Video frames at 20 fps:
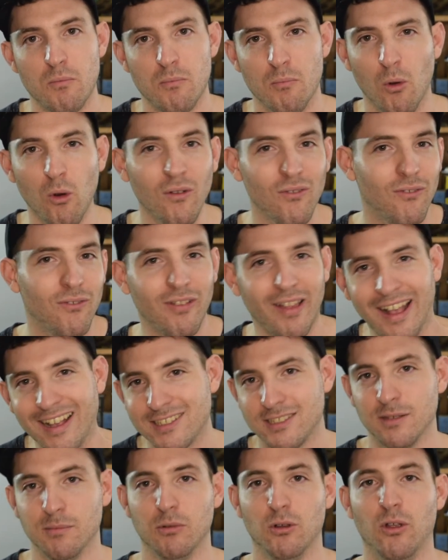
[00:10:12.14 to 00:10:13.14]
more
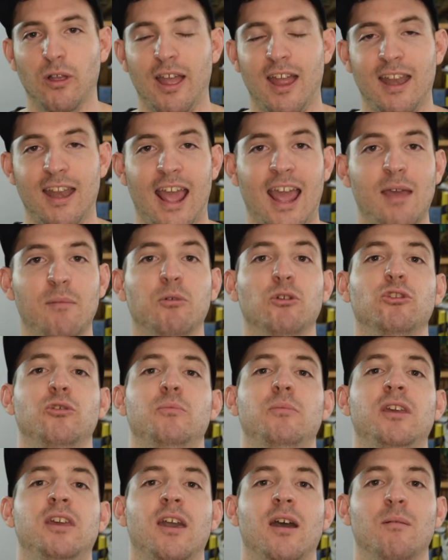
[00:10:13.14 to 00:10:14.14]
flexible and able
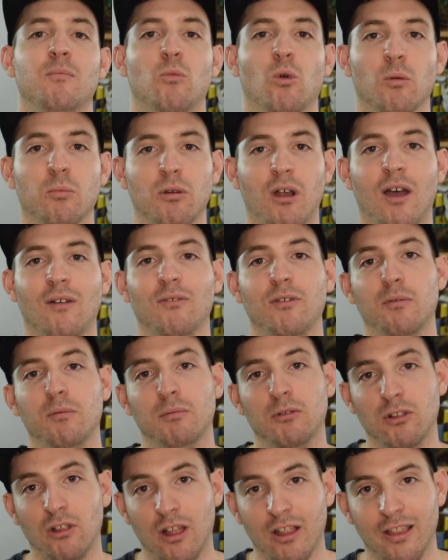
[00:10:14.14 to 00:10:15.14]
to become more
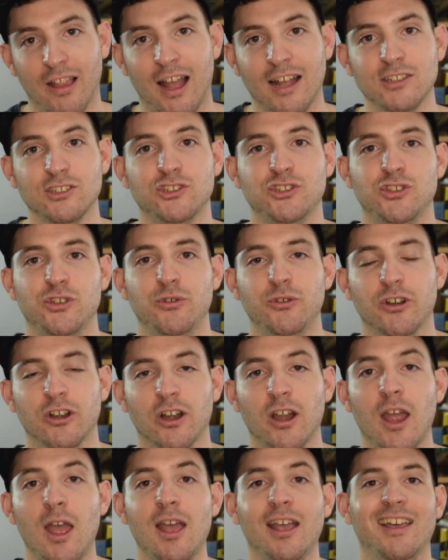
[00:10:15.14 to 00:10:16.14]
profitable a lot
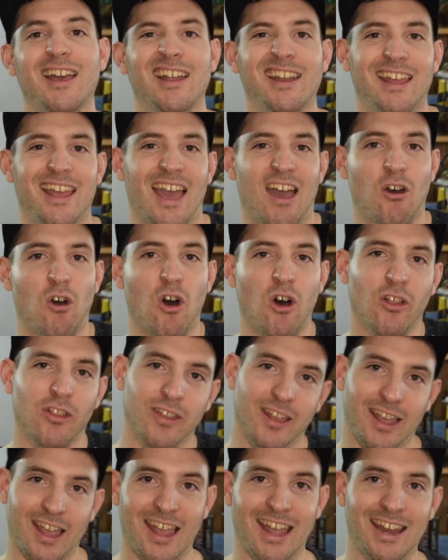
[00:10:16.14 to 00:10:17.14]
sooner, cutting out all
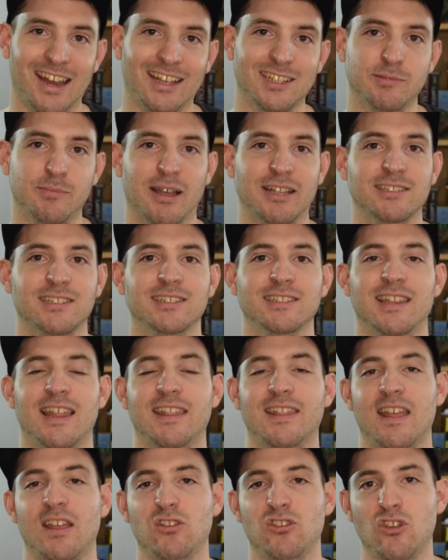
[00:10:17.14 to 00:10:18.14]
the inexpenses
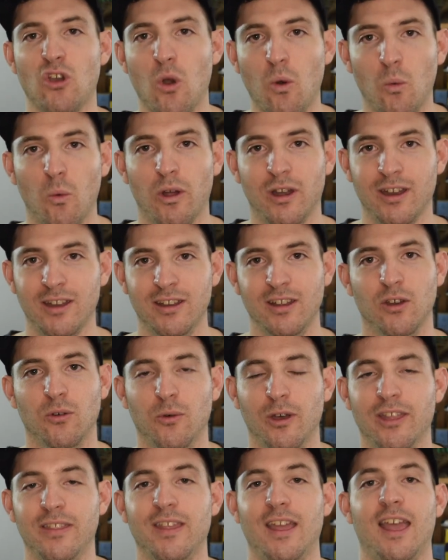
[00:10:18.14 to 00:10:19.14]
that they don't want to deal
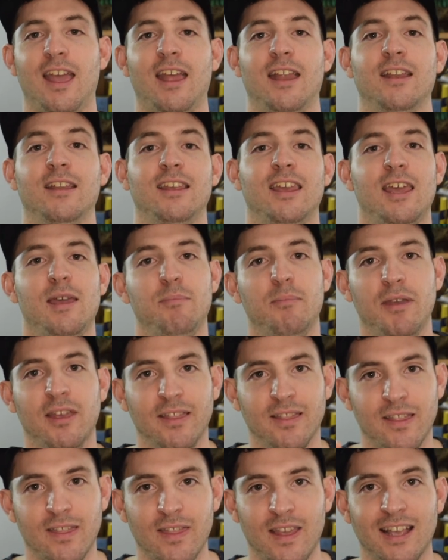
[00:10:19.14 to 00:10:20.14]
with and
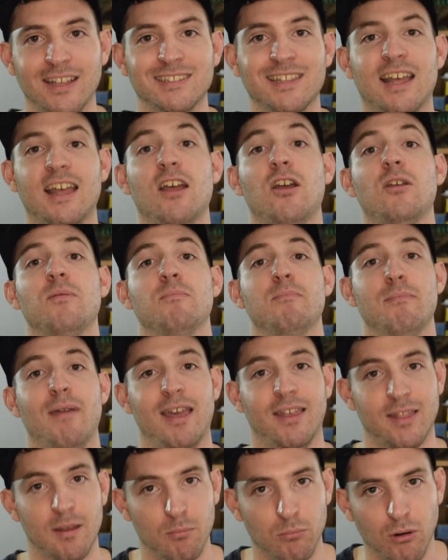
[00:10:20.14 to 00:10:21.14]
keeping the things that
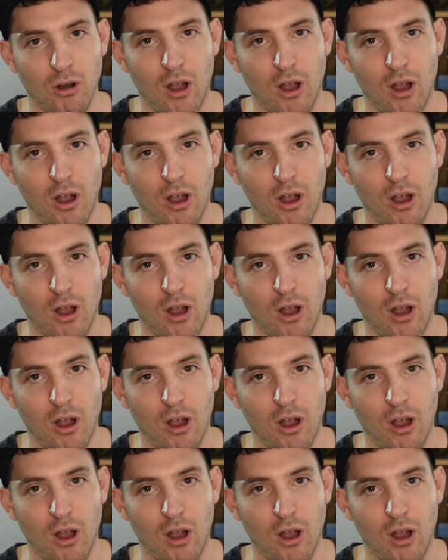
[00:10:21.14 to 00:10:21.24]
make them